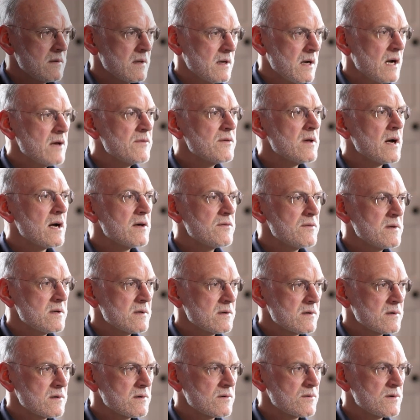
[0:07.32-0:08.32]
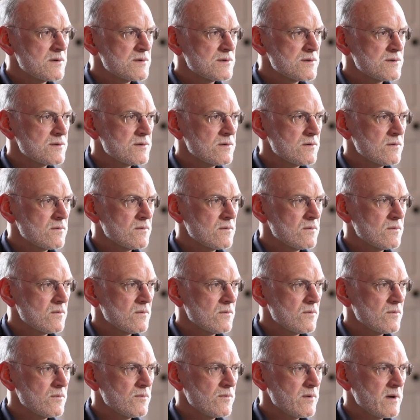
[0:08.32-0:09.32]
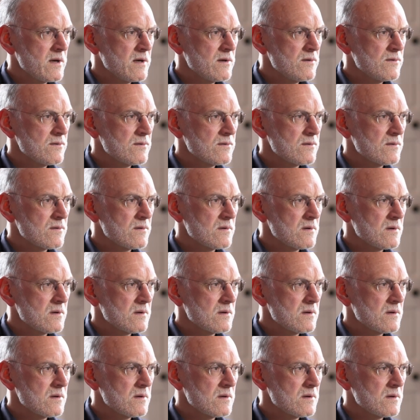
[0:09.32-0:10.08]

I, th I think Christian faith